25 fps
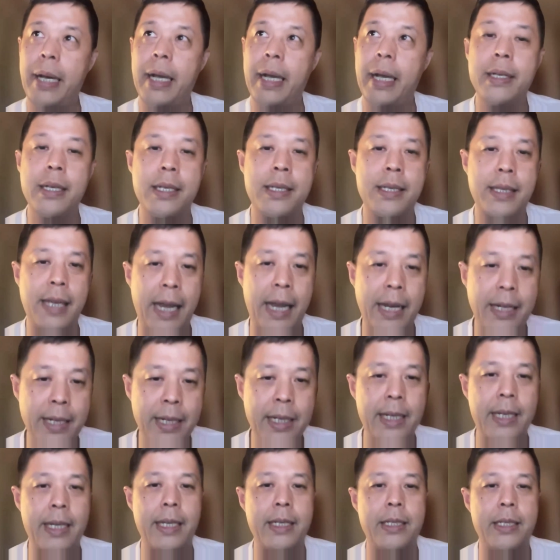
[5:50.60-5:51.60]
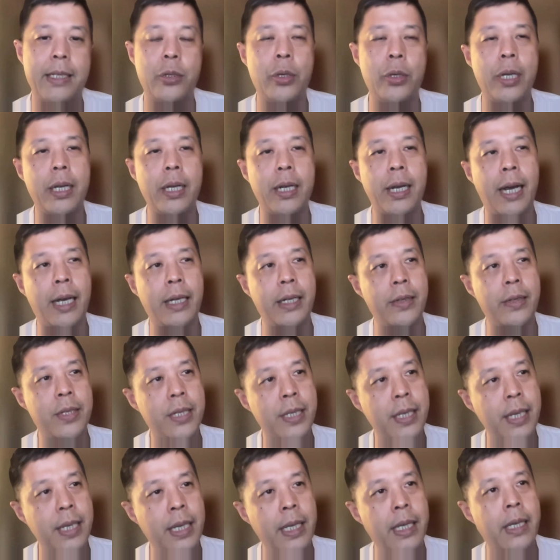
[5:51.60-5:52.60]
by understanding it, you can kind of
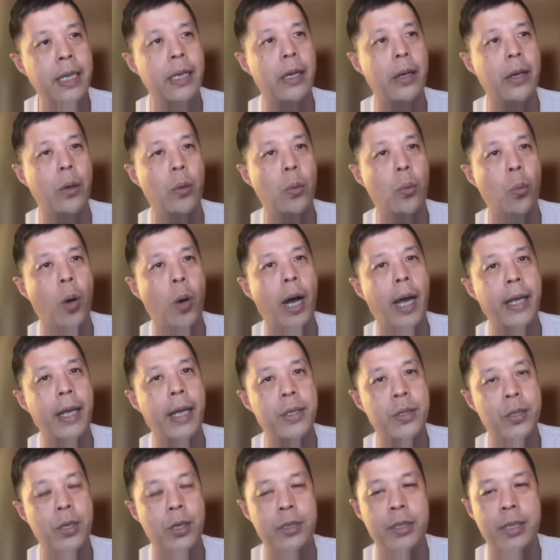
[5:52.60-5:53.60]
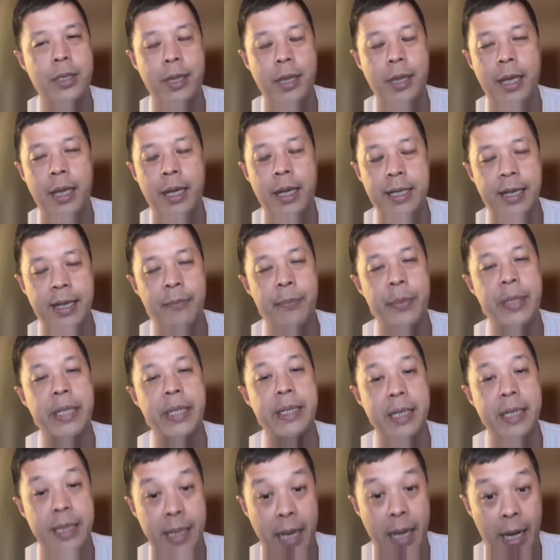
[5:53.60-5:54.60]
see why certain things have
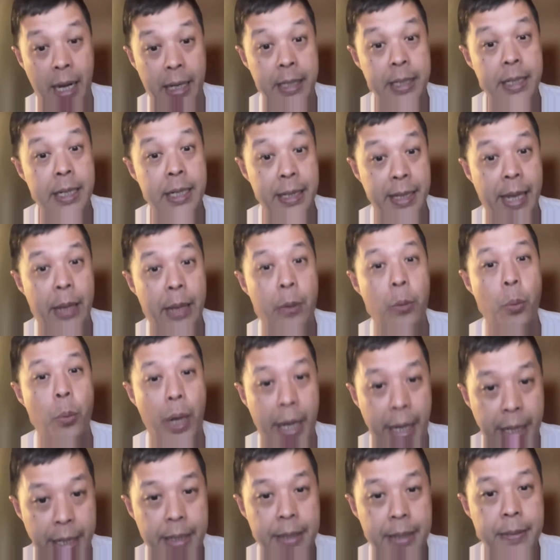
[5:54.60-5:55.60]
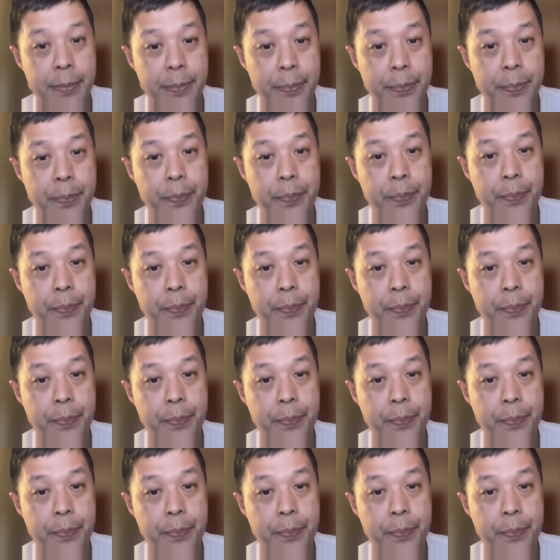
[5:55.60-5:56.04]
been designed in that way.